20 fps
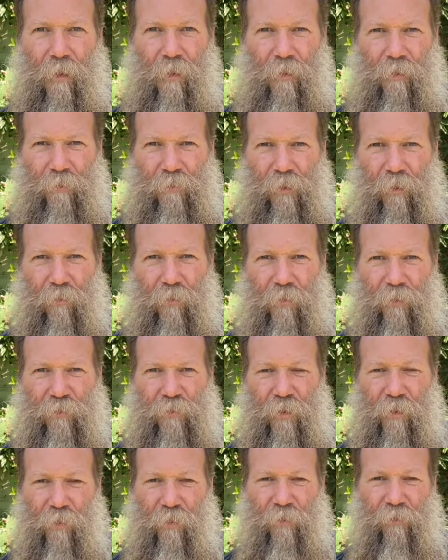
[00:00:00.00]
So there's
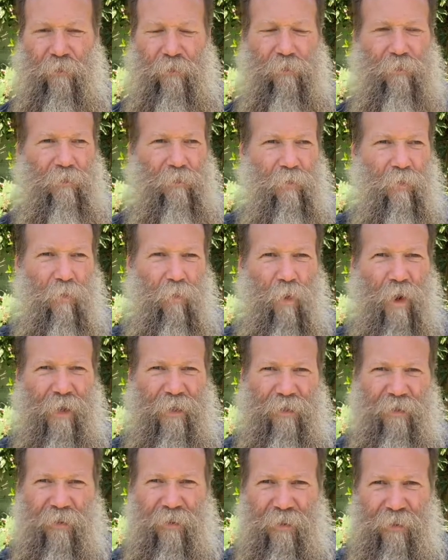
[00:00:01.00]
our
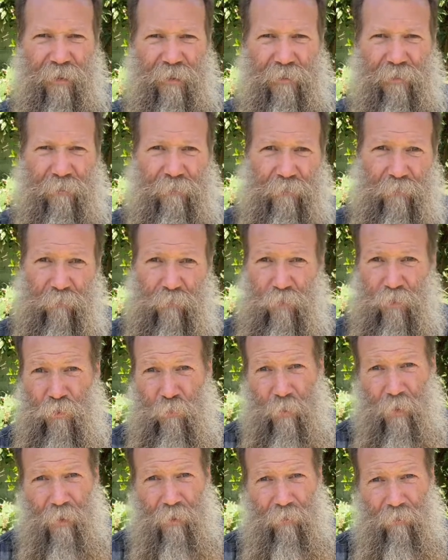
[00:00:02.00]
white lid diffusion
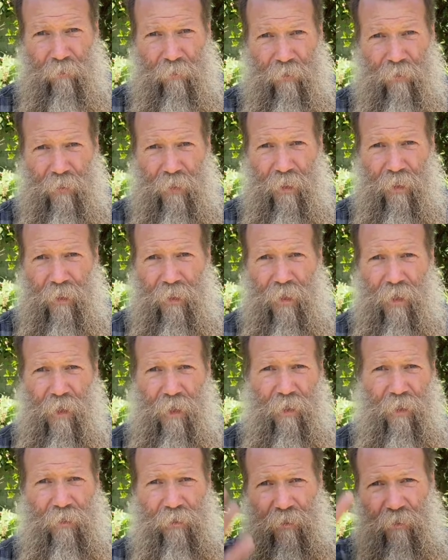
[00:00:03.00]
panel. And again,
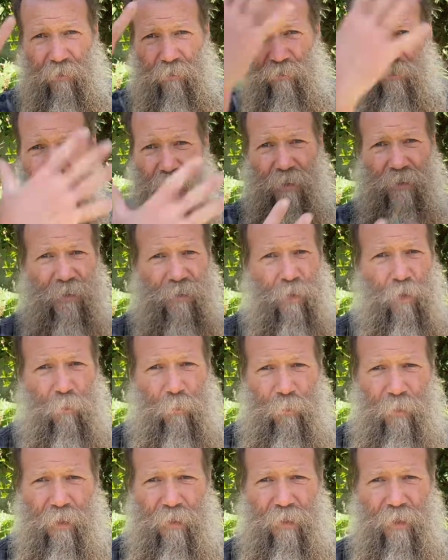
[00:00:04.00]
you know, it's nice and
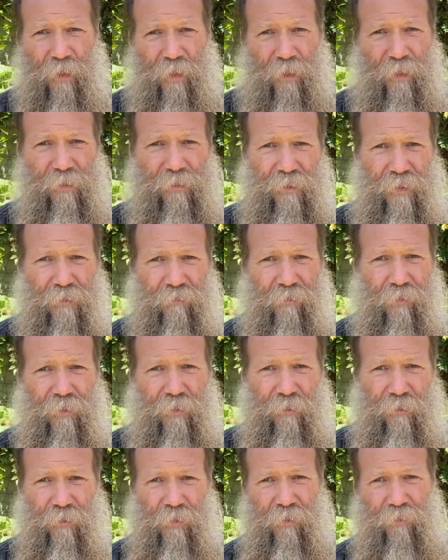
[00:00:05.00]
open, it's
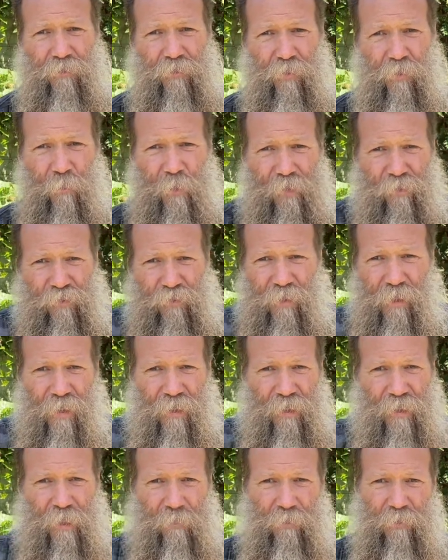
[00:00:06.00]
even, you know, do the best you can
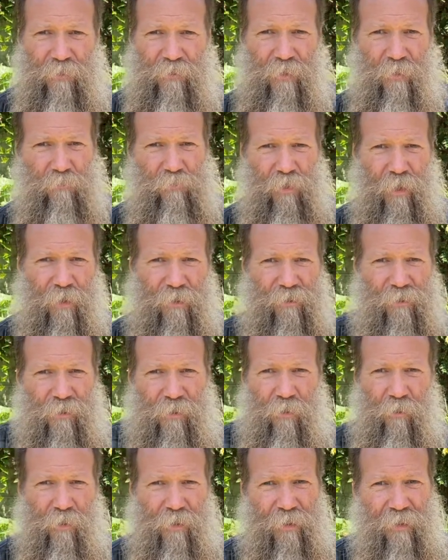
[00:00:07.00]
to keep the subject, you
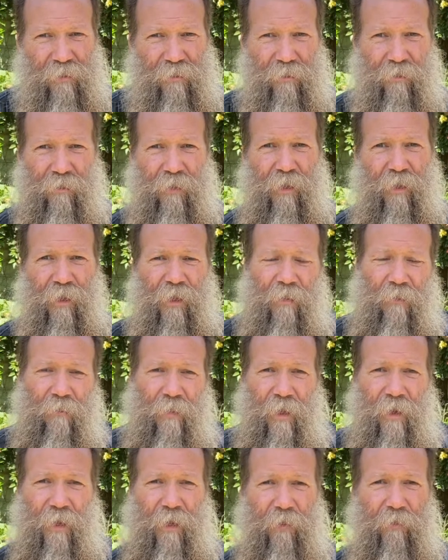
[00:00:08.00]
know, in
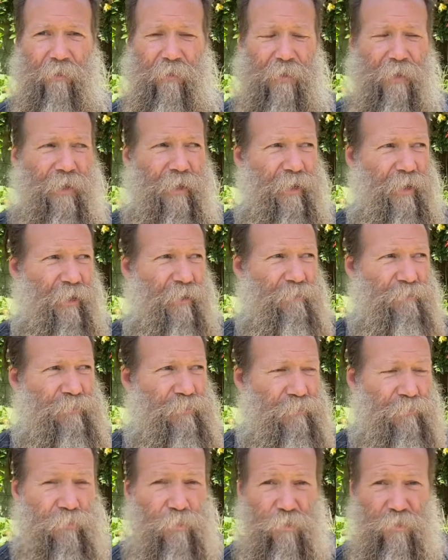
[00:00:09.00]
that area of
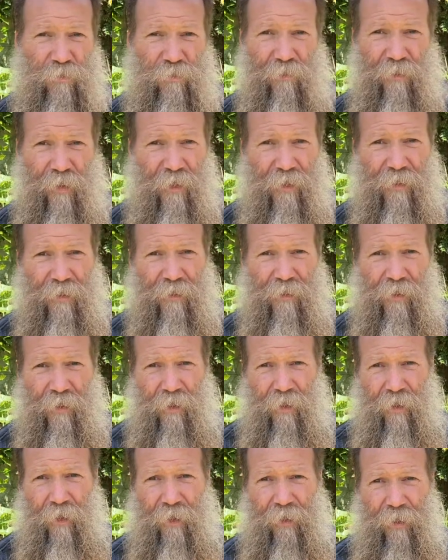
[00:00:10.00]
diffused light.
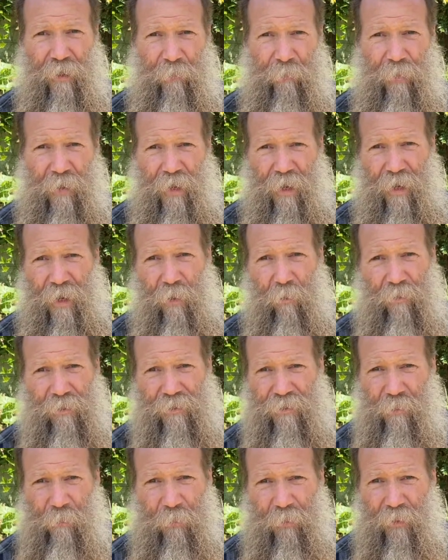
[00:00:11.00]
And what's
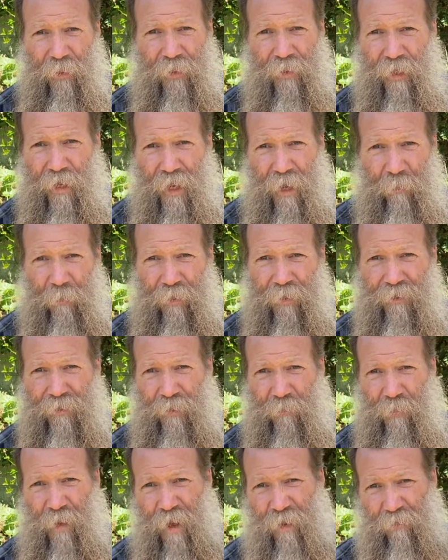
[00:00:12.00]
typically going to happen is the
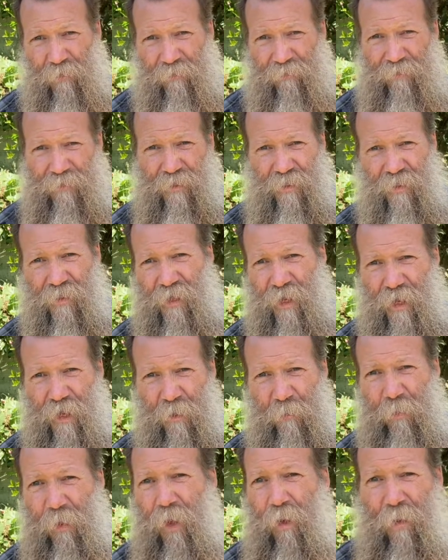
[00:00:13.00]
background's going to kind of
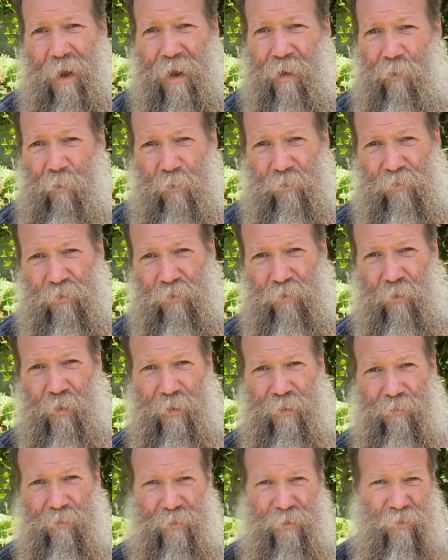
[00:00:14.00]
blow out, which is
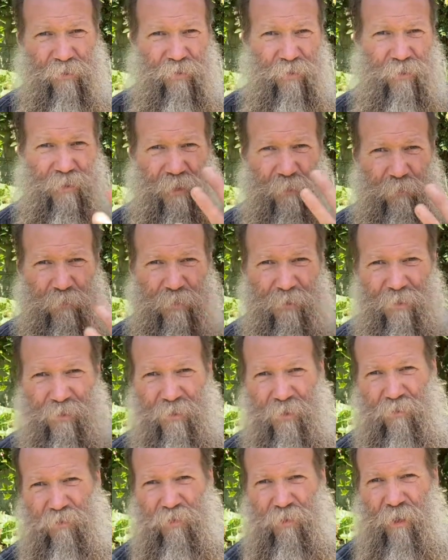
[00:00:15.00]
great. That just keeps the
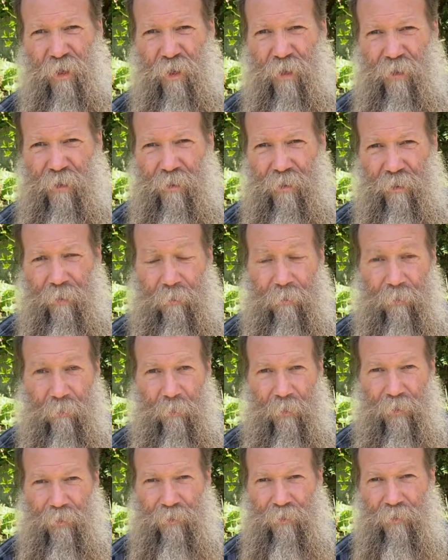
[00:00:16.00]
attention on the
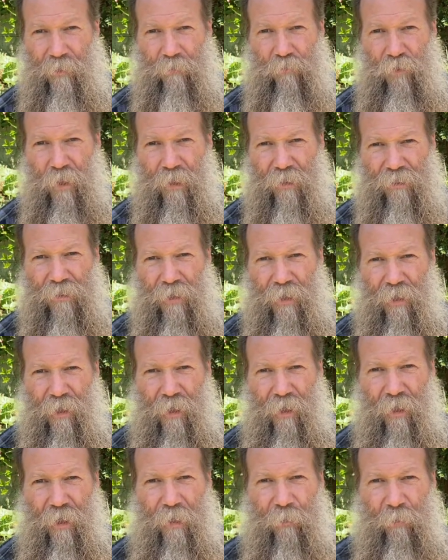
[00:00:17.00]
main subject.
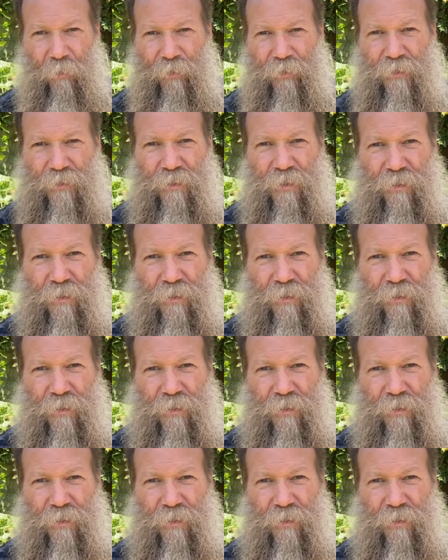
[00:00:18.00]
We can see